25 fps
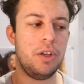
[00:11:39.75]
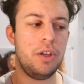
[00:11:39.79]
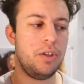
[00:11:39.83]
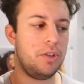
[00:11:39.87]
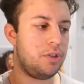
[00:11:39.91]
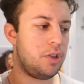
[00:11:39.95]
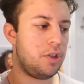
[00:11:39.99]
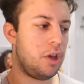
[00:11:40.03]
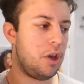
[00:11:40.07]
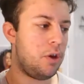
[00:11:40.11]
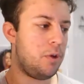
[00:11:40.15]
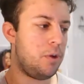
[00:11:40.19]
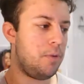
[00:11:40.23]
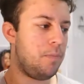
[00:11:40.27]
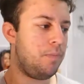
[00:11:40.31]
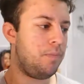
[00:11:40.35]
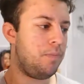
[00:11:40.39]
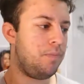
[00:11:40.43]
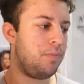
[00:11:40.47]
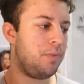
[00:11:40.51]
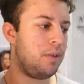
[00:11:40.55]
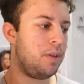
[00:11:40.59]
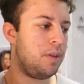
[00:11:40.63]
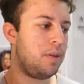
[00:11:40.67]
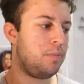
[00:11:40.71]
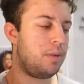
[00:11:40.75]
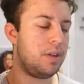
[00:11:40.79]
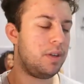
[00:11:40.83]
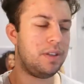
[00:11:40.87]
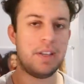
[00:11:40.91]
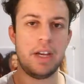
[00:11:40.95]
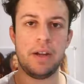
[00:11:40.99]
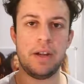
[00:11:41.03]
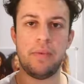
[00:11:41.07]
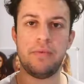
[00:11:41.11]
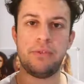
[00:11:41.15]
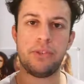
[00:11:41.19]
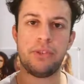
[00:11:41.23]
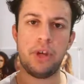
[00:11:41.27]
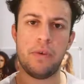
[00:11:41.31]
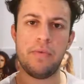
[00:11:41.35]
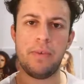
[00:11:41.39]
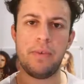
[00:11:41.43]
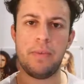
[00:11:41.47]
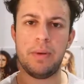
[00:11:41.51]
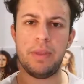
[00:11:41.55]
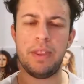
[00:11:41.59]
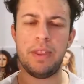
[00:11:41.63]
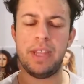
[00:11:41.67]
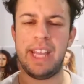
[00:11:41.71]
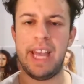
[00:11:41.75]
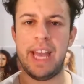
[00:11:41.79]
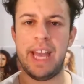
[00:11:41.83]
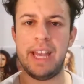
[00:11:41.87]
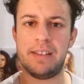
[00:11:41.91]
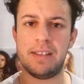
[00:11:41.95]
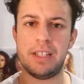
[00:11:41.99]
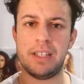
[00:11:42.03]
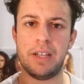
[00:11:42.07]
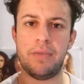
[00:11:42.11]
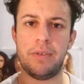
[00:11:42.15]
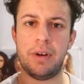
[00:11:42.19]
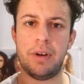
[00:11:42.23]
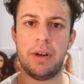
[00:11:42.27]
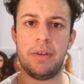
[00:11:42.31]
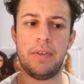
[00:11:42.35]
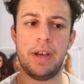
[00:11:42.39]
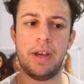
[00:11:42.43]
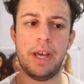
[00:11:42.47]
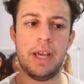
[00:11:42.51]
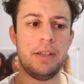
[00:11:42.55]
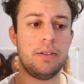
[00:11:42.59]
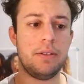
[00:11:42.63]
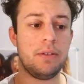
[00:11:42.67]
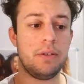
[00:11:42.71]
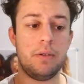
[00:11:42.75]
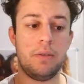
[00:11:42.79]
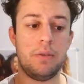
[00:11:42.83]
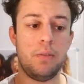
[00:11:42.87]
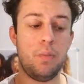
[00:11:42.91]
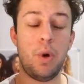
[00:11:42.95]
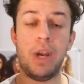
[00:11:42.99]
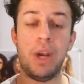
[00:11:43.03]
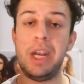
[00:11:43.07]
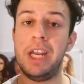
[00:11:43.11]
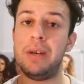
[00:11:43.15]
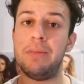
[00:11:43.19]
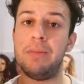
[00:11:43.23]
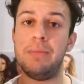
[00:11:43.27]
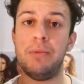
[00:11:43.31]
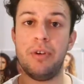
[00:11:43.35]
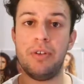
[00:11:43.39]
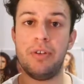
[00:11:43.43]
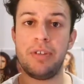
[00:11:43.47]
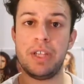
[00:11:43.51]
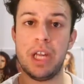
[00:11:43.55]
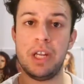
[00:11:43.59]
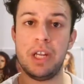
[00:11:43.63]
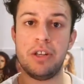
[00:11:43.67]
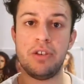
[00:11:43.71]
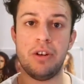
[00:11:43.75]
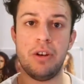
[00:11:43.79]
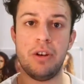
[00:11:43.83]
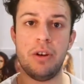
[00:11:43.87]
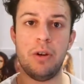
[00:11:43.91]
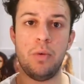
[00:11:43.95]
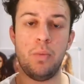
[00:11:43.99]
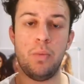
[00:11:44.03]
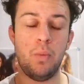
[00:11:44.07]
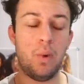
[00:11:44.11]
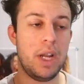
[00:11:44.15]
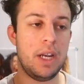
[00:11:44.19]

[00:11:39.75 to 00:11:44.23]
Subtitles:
So by saying don't rub in the gay stuff in our face, we need more attention.